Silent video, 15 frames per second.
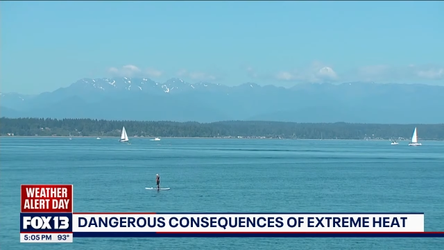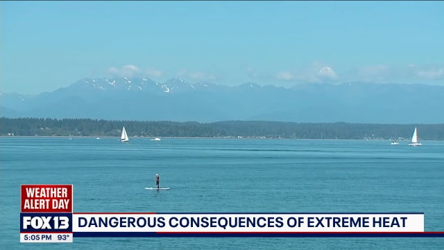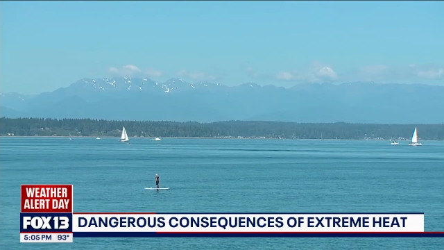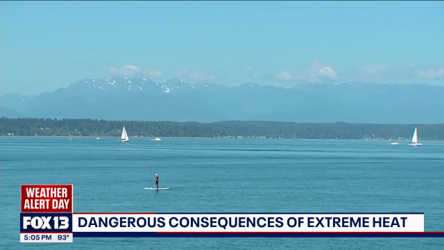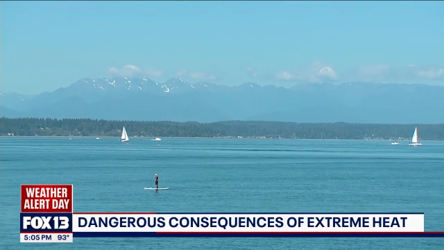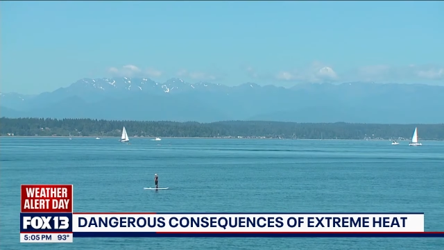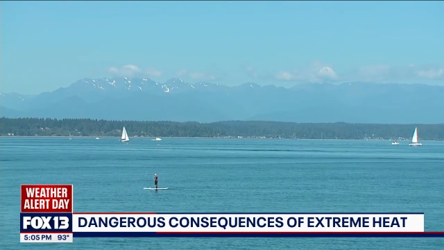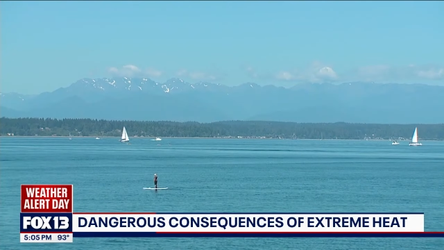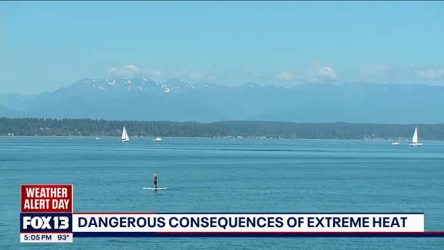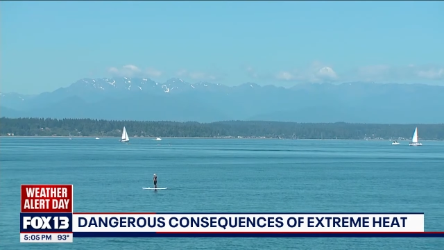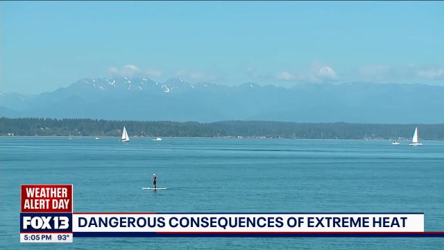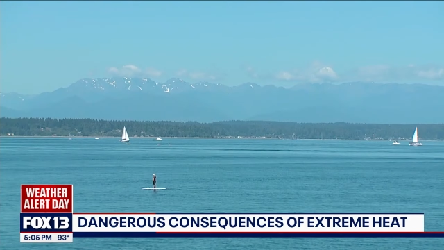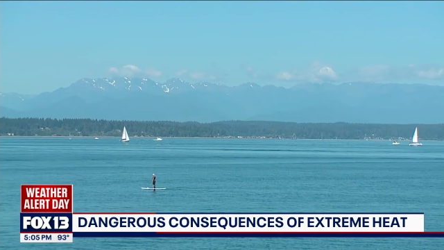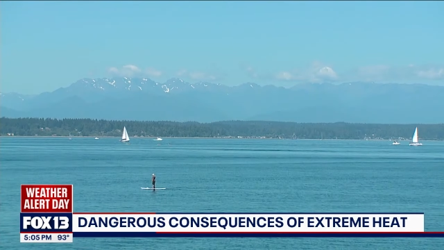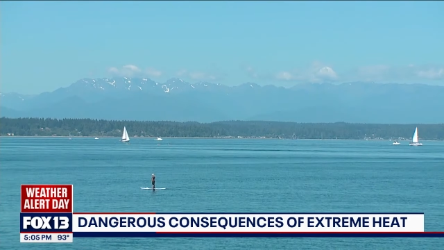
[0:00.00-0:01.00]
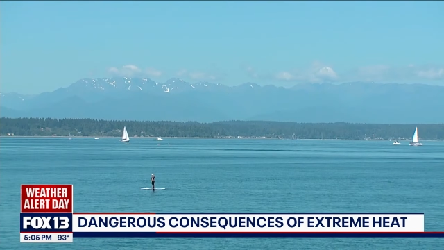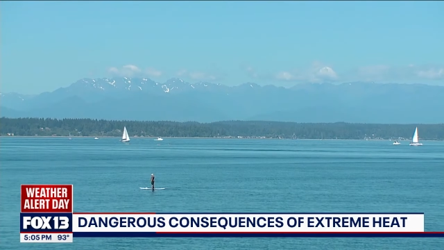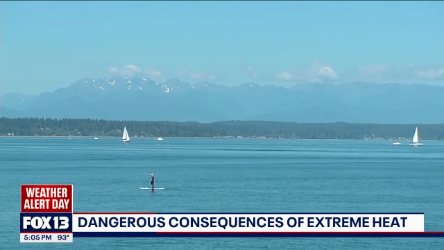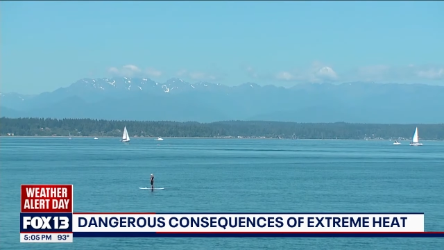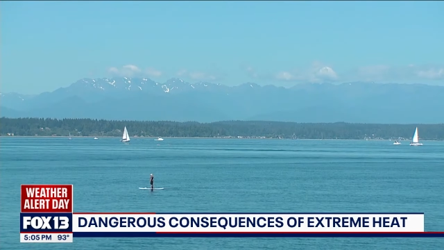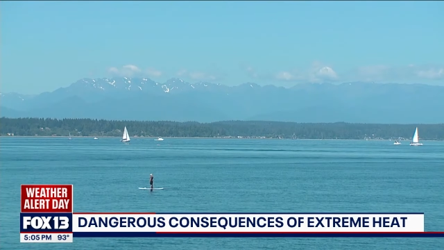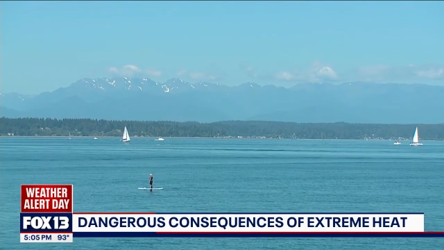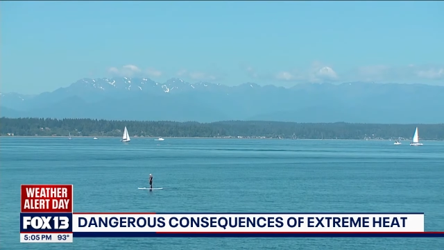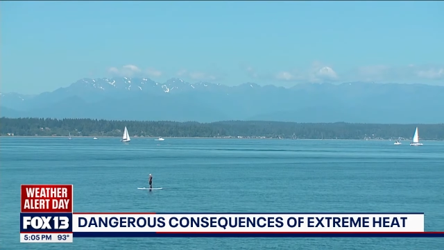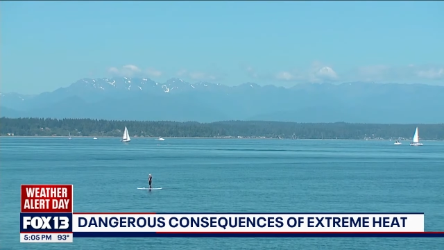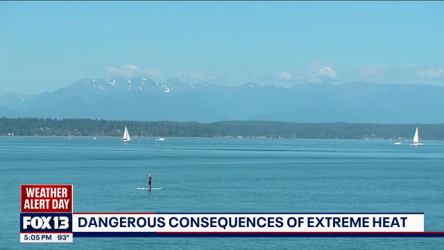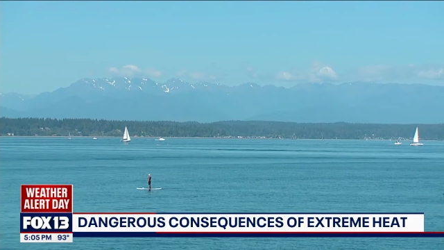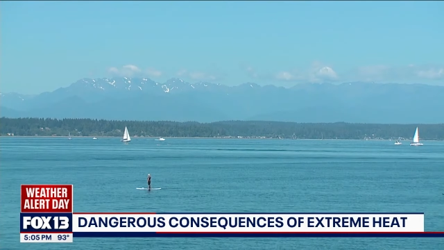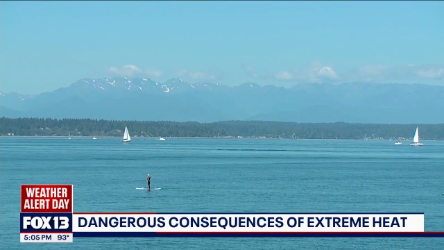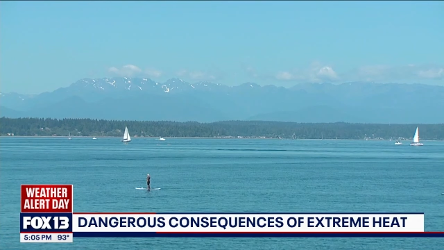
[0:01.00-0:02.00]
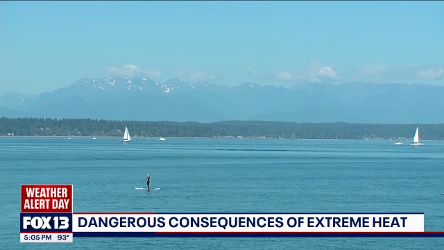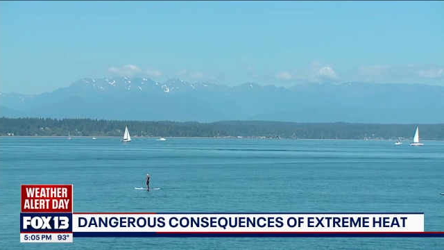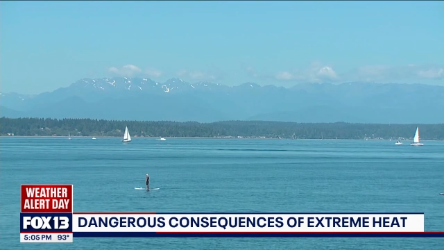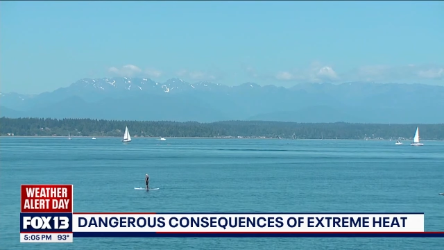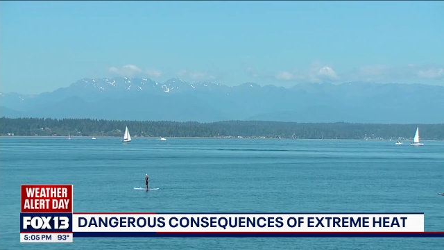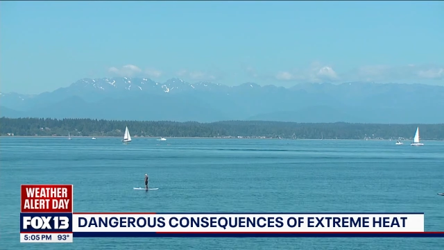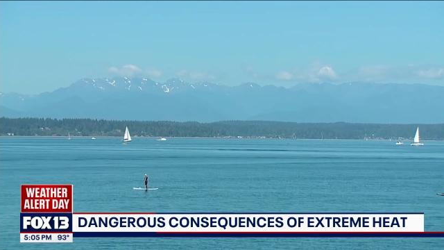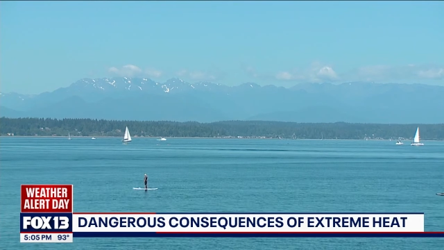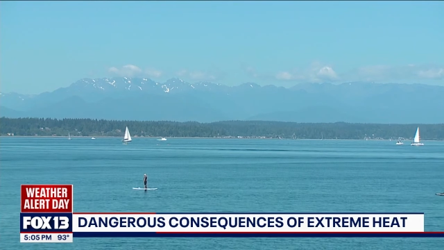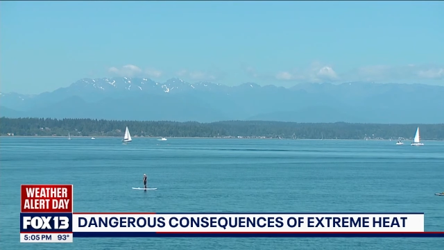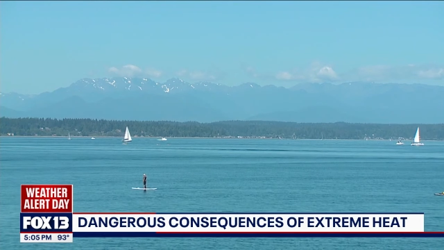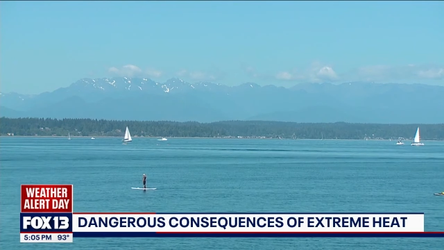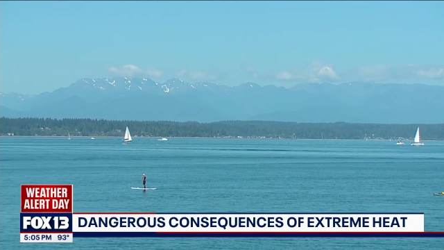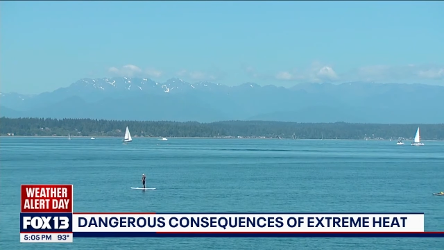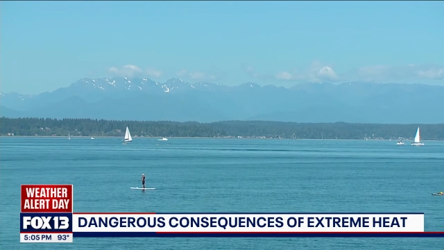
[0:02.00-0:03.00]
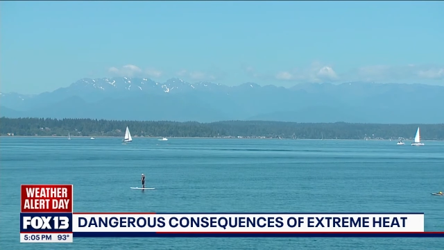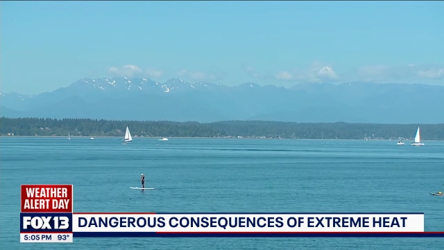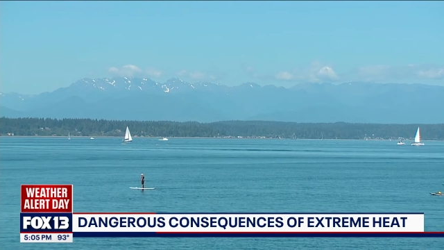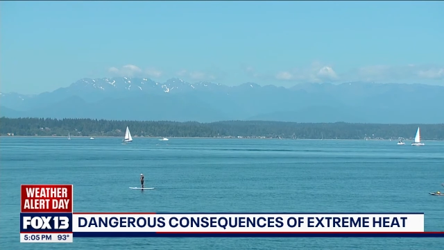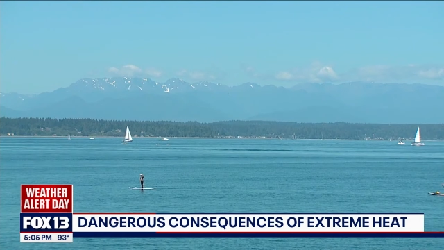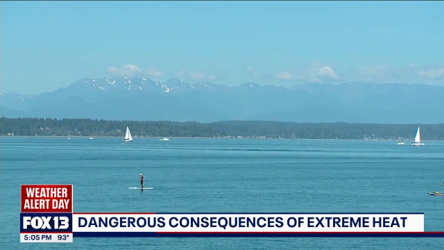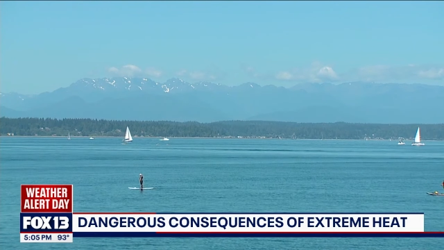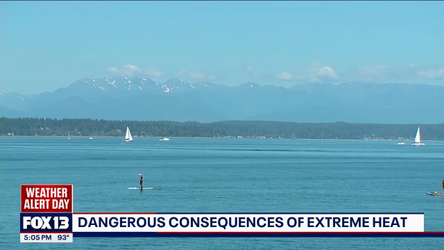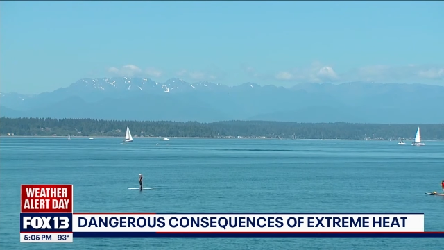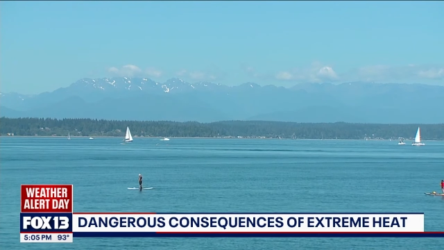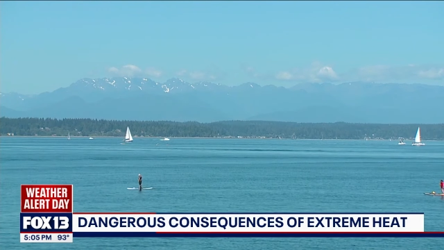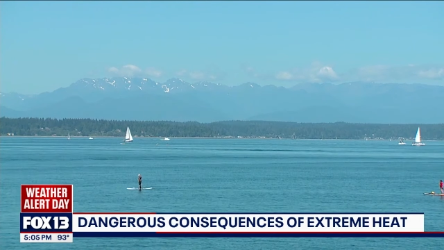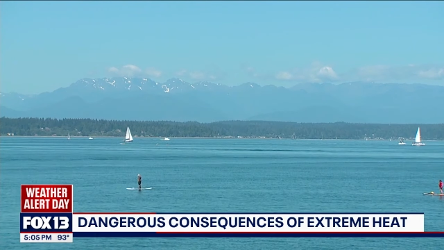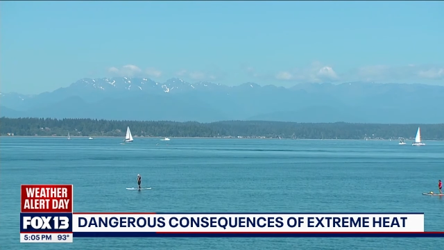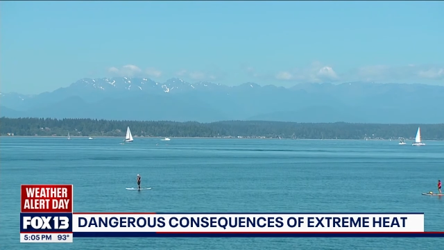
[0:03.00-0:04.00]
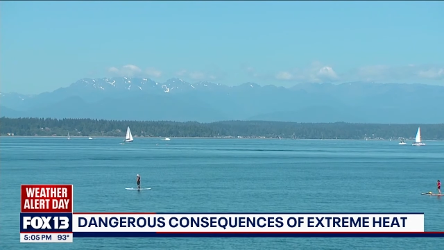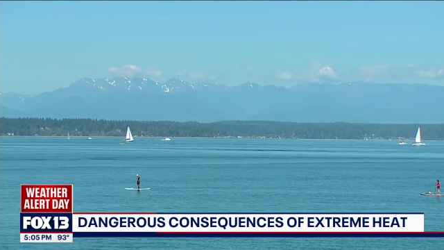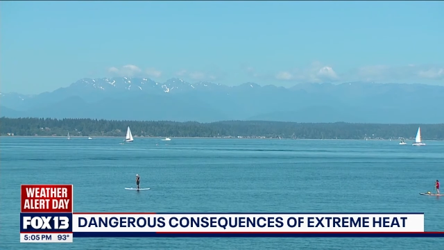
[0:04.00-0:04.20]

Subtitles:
No face is visible, so there are no lips to read.